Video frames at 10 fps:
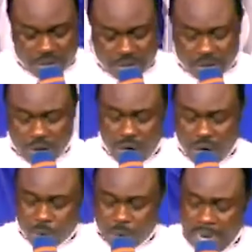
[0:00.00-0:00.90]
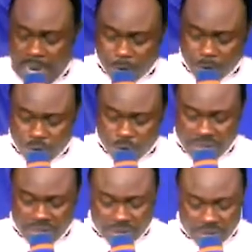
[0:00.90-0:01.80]
God will help you do
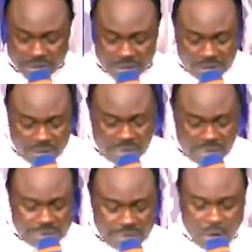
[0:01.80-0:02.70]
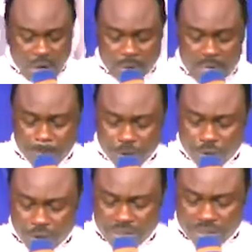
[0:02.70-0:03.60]
it. I say, God will help you
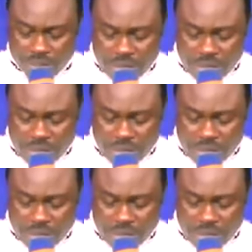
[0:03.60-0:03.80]
do it.